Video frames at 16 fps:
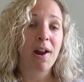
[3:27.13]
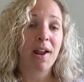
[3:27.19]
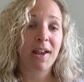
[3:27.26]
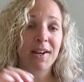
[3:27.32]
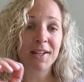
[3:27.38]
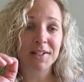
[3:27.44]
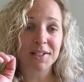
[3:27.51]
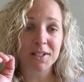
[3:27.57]

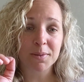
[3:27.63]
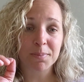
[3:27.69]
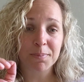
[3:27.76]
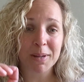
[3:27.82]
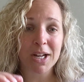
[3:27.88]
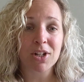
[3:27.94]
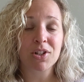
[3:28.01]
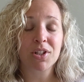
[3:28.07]
And
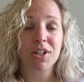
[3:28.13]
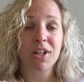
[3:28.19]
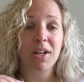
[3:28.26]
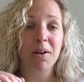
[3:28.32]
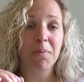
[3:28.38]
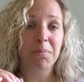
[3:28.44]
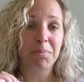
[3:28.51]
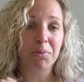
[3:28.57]

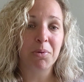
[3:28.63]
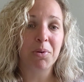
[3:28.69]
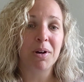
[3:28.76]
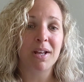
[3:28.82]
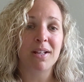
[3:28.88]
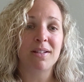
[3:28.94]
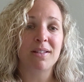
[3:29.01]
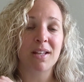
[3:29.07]
especially
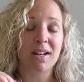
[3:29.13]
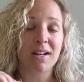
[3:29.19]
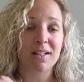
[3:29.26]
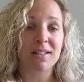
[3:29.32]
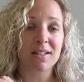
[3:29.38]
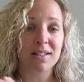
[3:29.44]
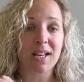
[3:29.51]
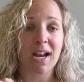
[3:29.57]
boys in a
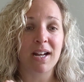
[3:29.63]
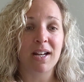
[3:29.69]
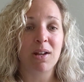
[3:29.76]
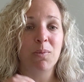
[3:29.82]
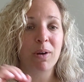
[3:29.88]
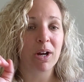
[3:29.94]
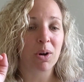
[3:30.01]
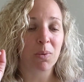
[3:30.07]
society
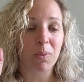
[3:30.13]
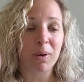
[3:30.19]
where